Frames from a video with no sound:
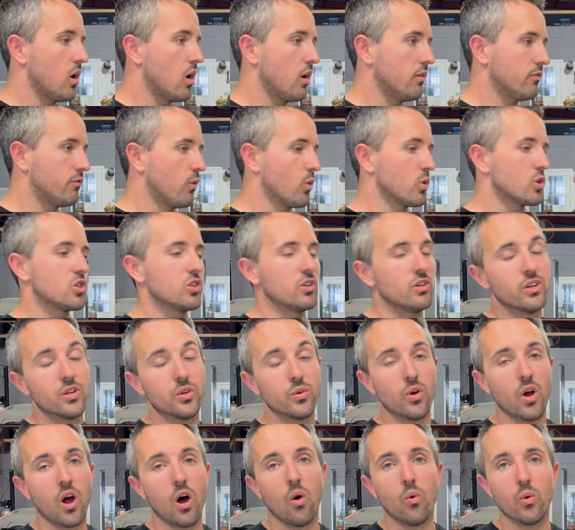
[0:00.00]
unfortunately,
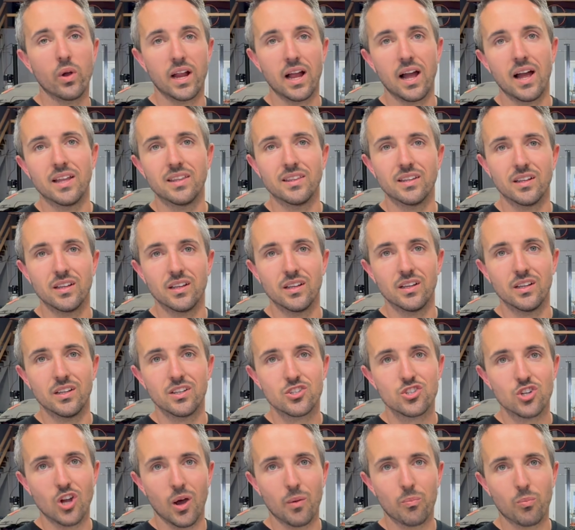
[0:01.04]
all we got in the
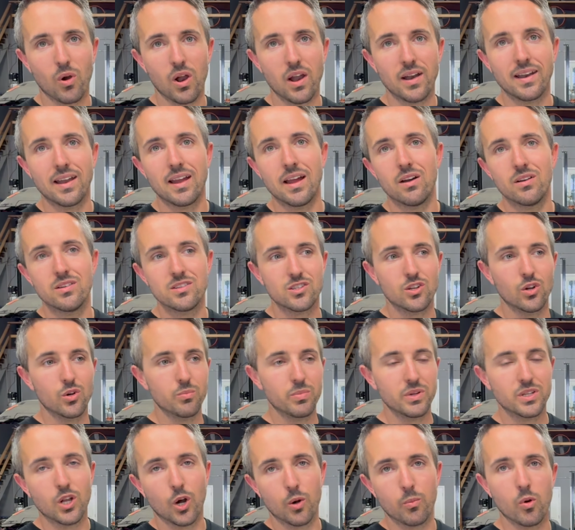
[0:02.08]
shop right now is going to
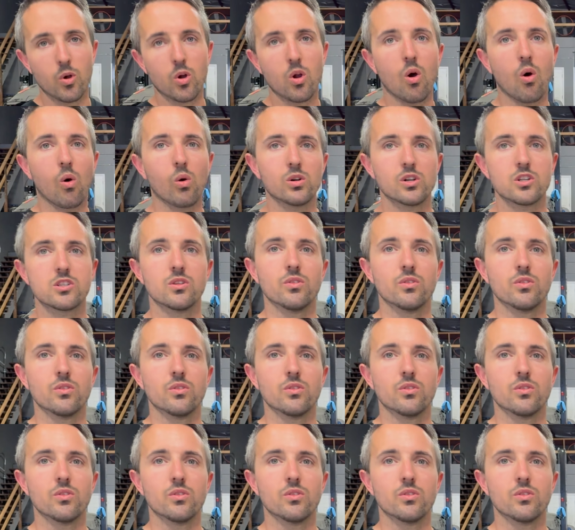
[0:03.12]
be turbo cars,